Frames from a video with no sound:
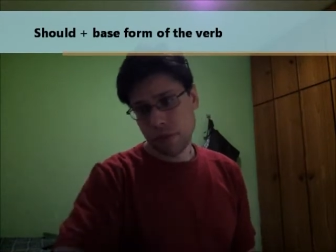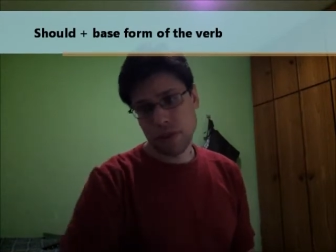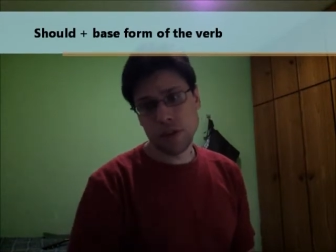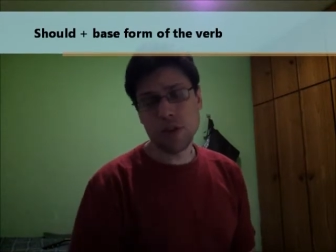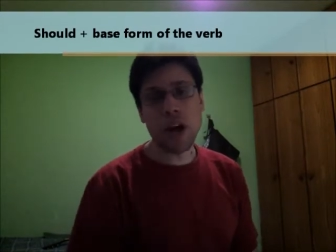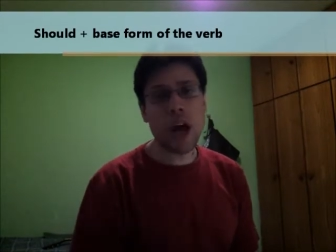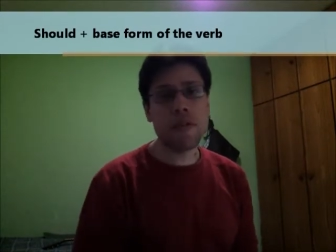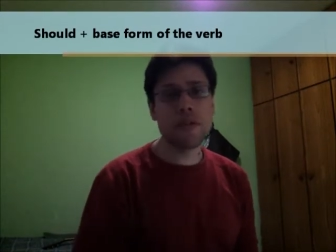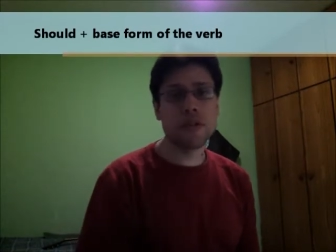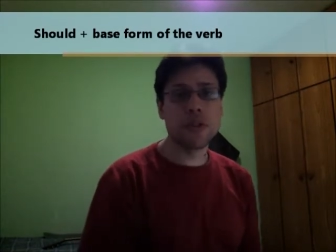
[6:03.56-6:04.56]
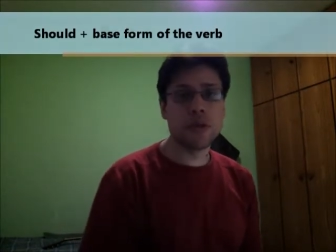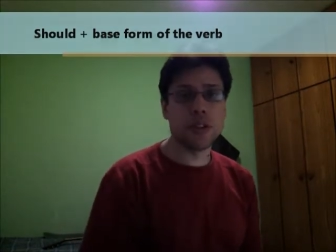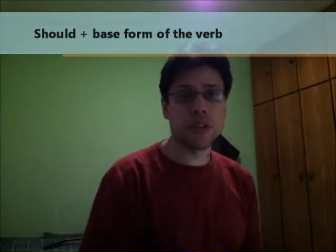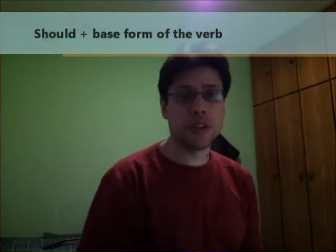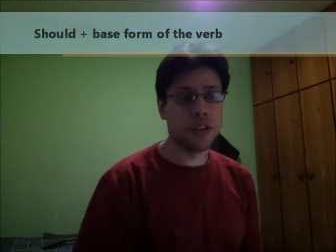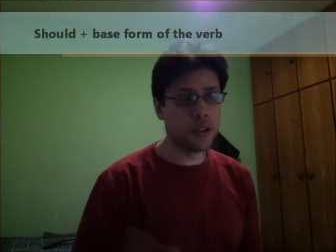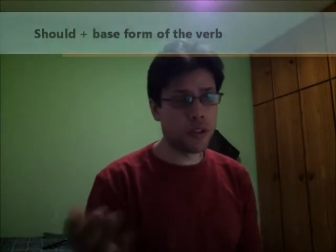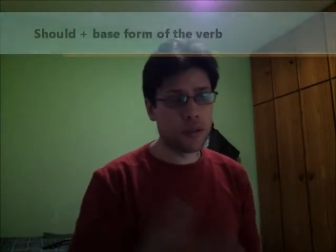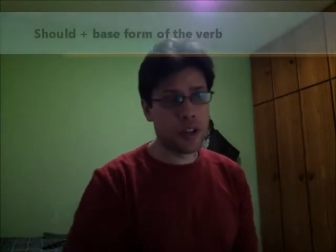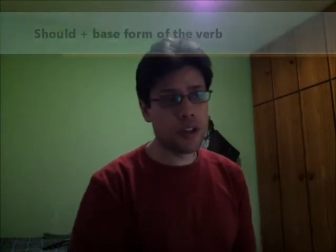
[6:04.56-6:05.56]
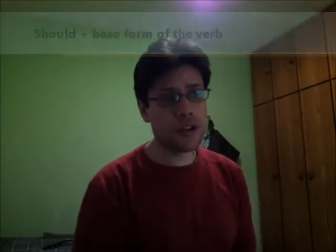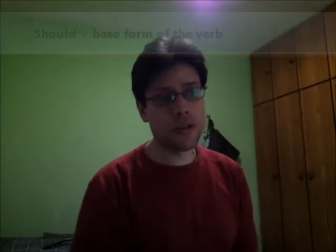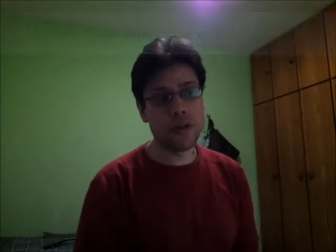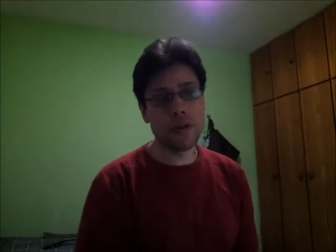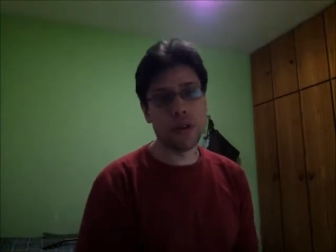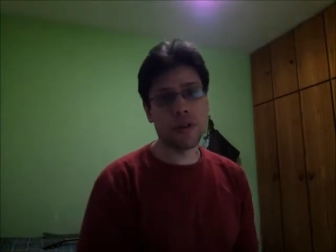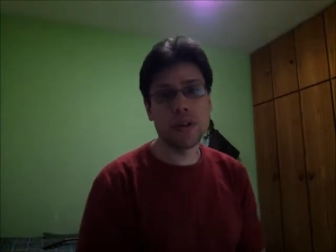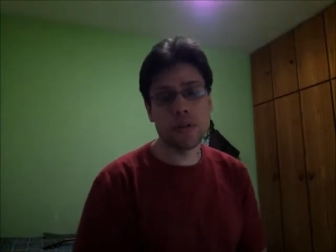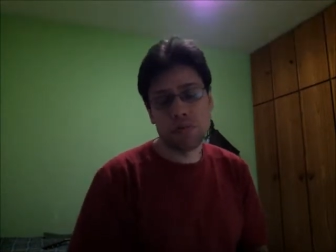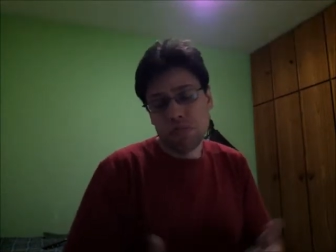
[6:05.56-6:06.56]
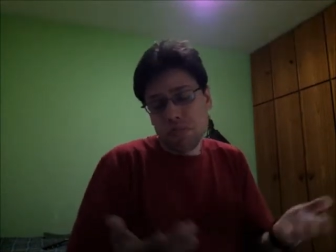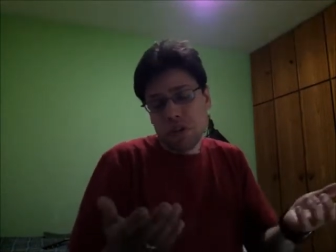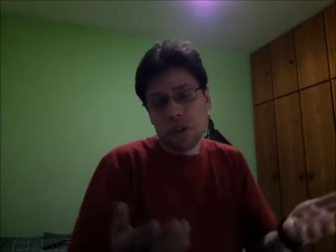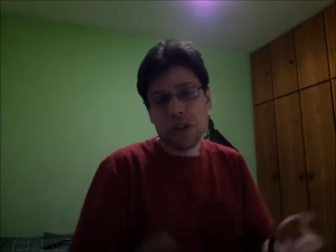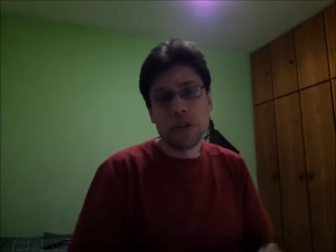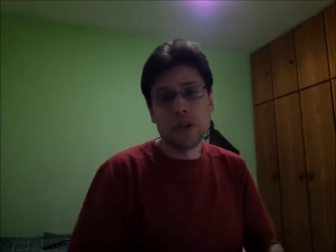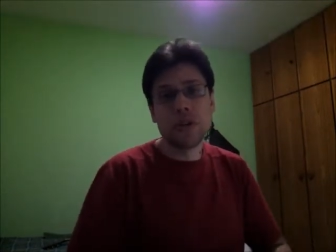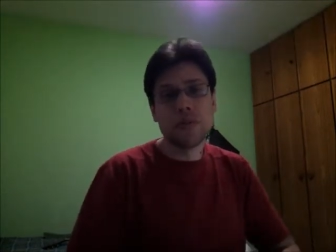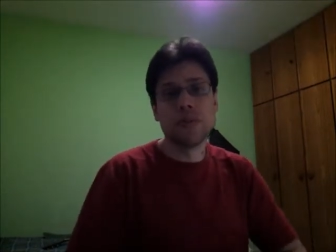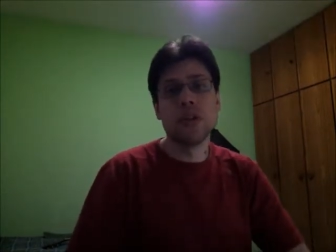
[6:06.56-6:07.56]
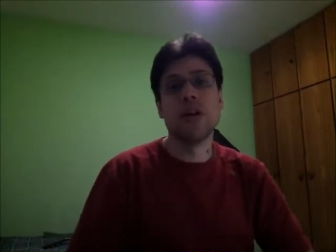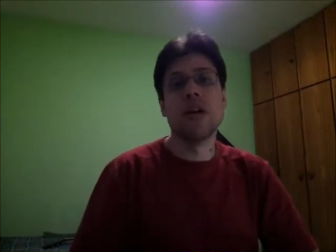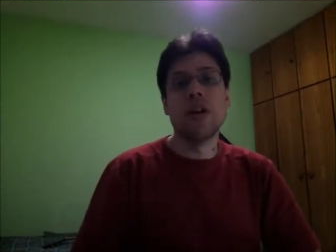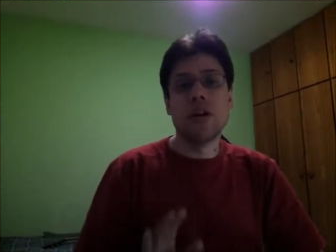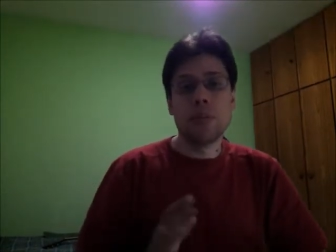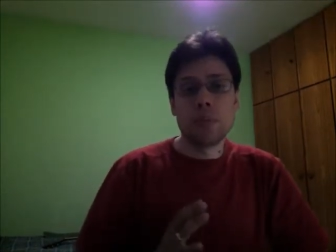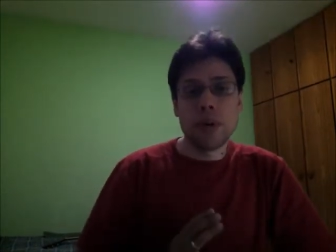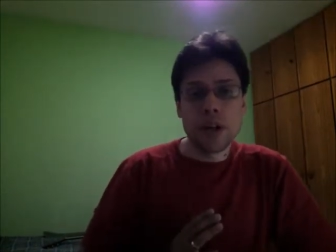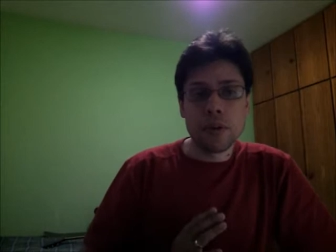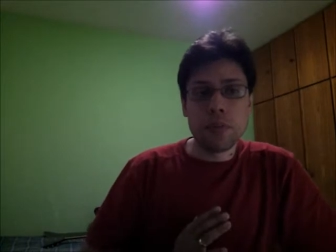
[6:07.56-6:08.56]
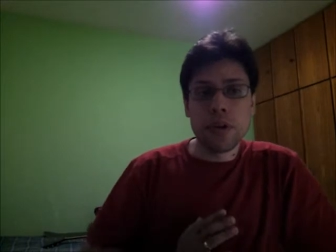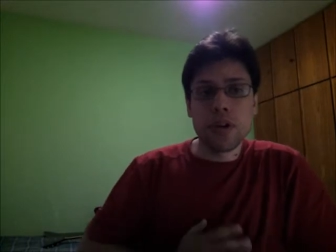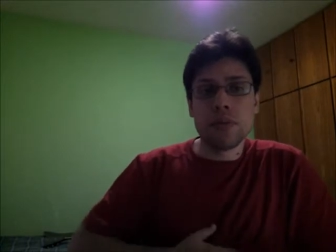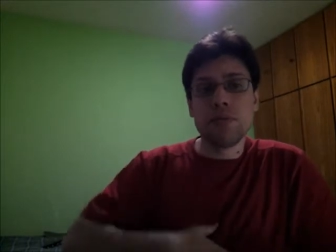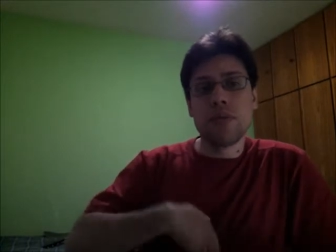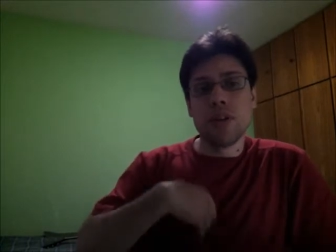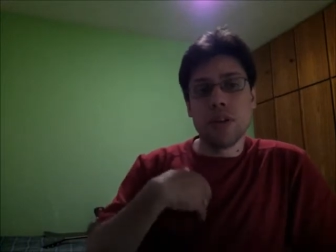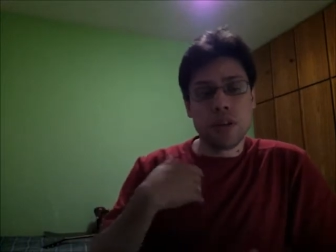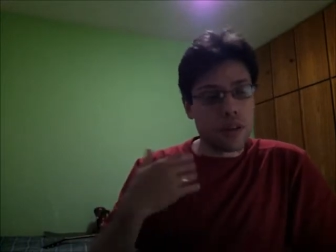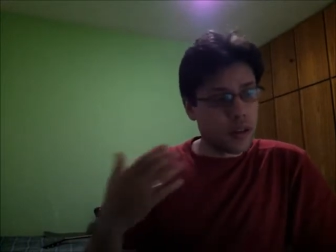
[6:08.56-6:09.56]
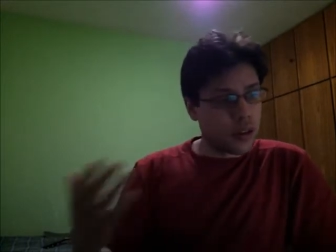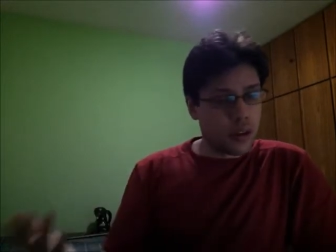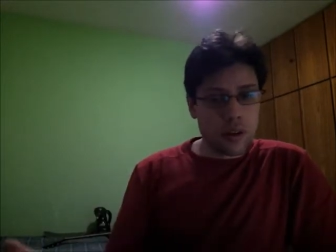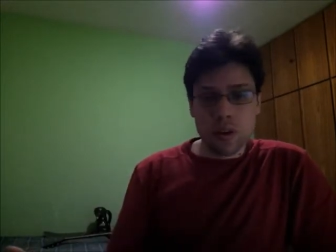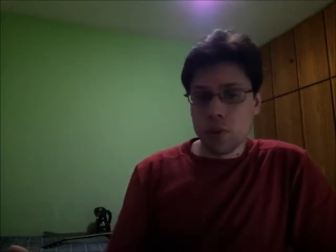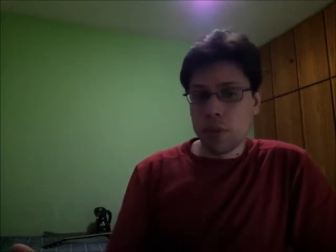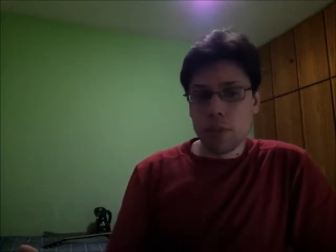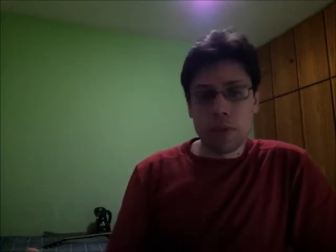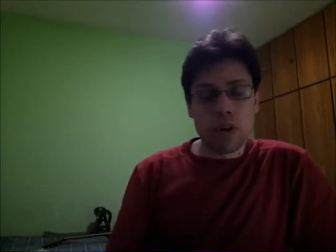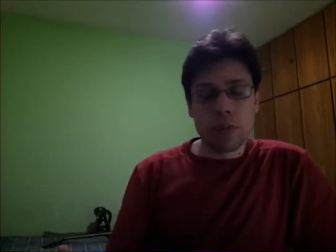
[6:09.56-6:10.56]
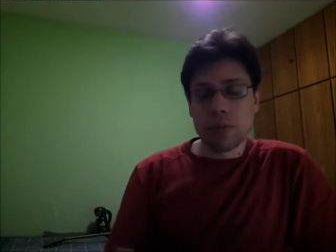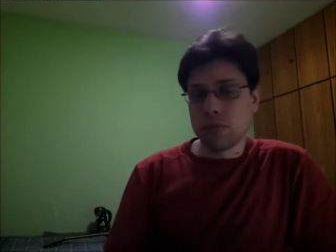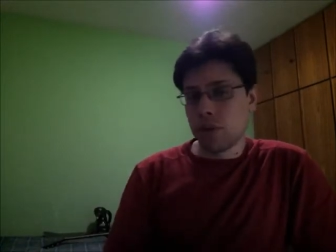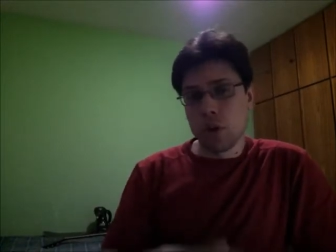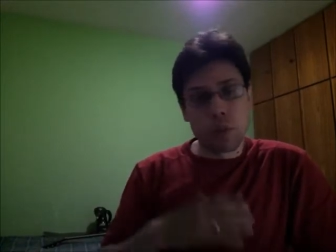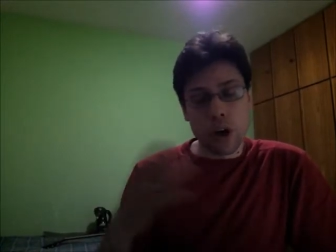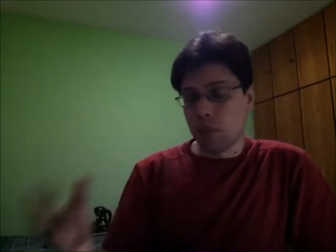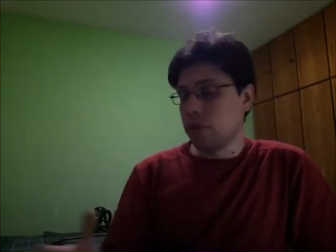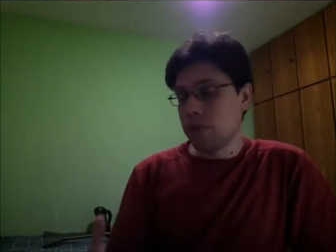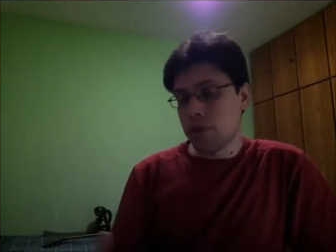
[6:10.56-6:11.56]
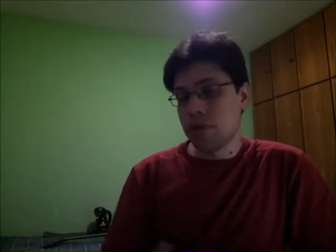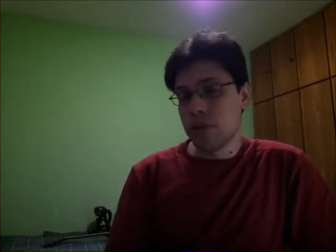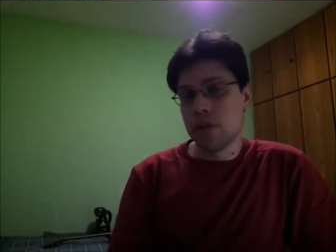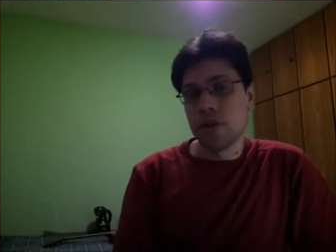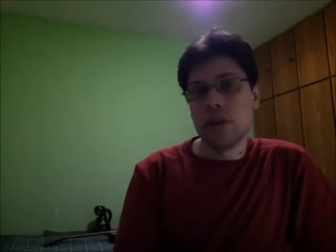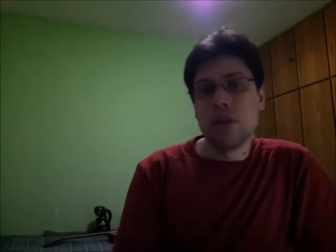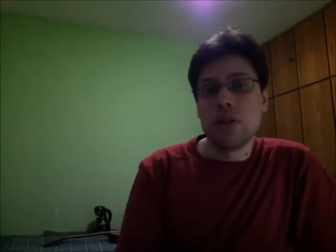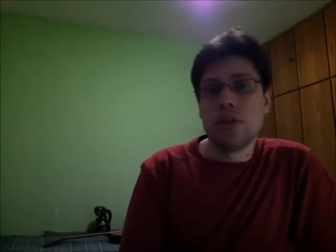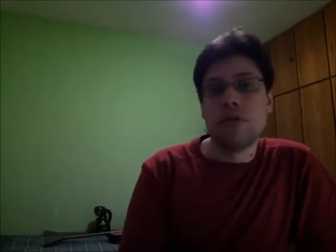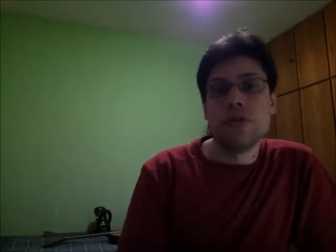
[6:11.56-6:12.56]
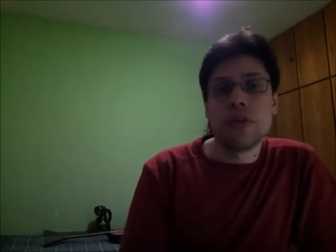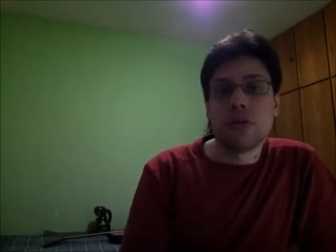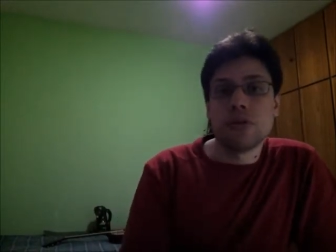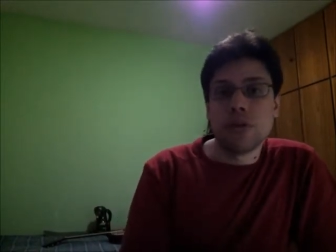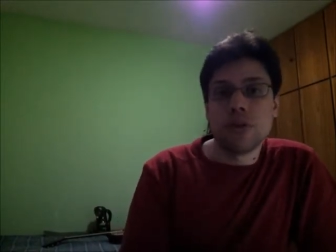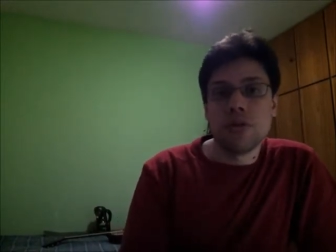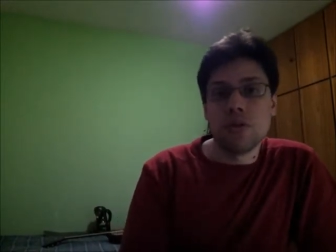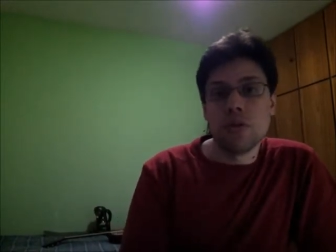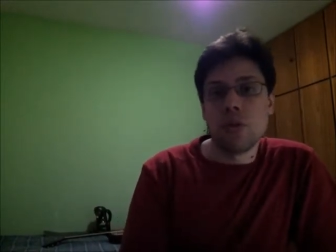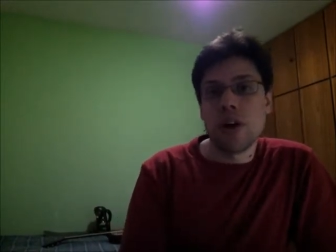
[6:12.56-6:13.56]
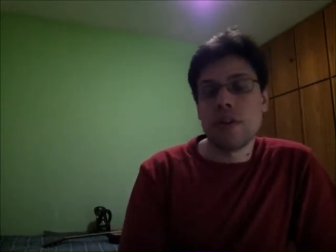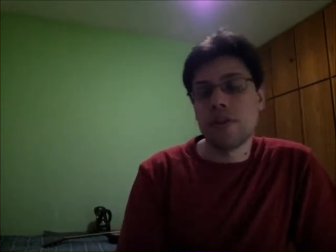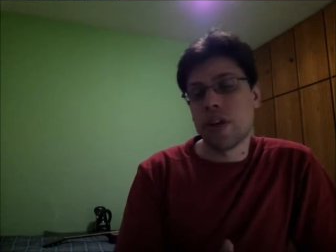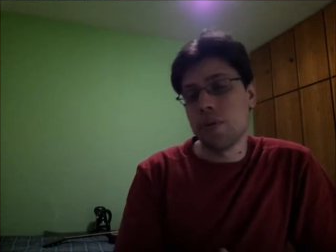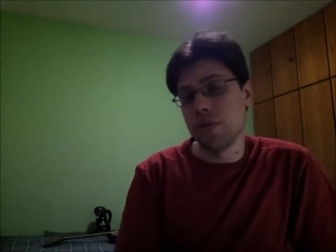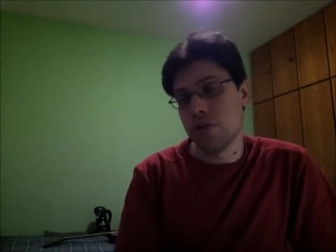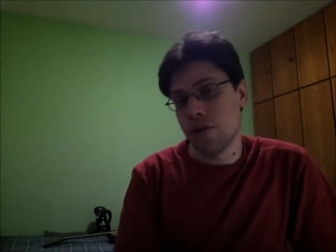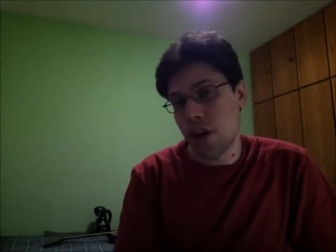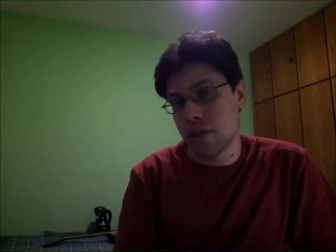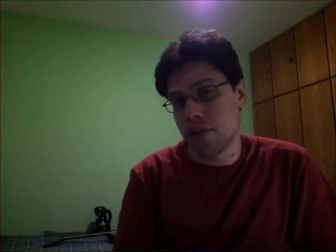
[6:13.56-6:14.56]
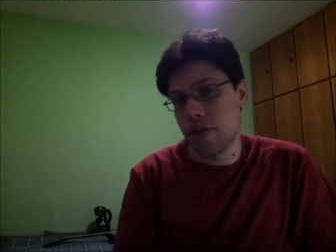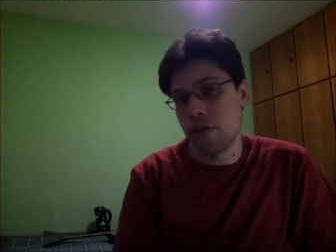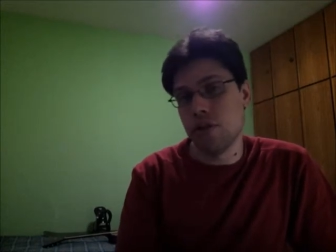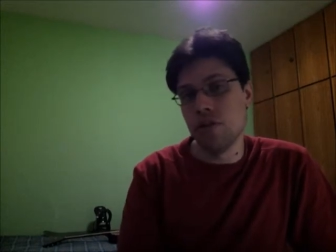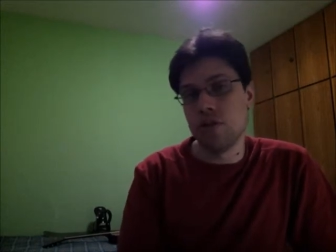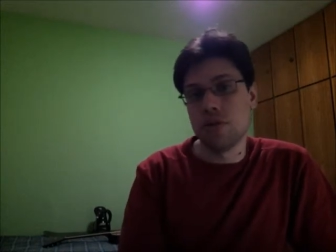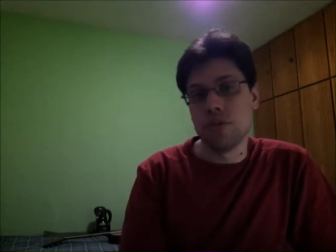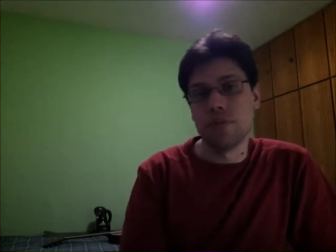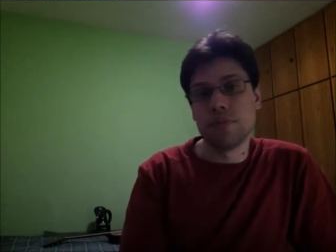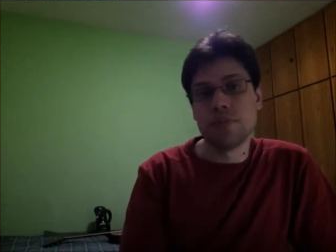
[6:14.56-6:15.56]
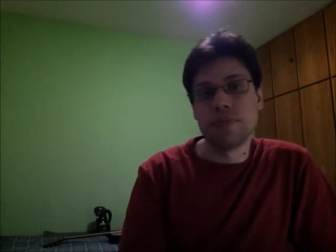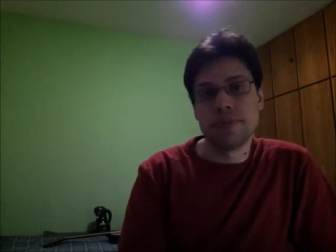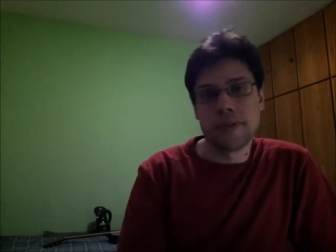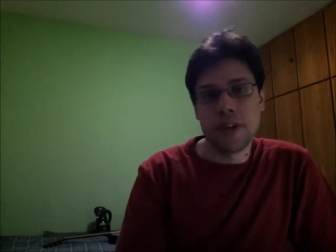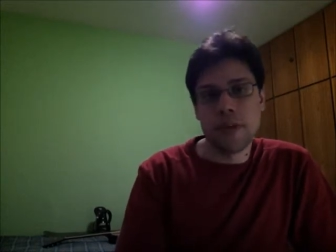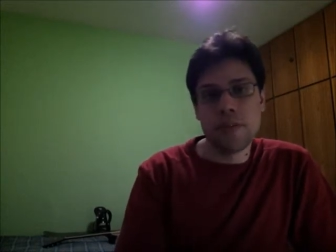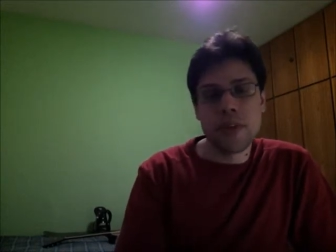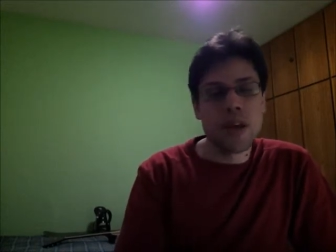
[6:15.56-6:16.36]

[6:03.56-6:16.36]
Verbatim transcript: You don't have to do it, you don't need to do it. You should, my opinion, no big problem, no problems if you don't do whatever I'm suggesting you to. Okay?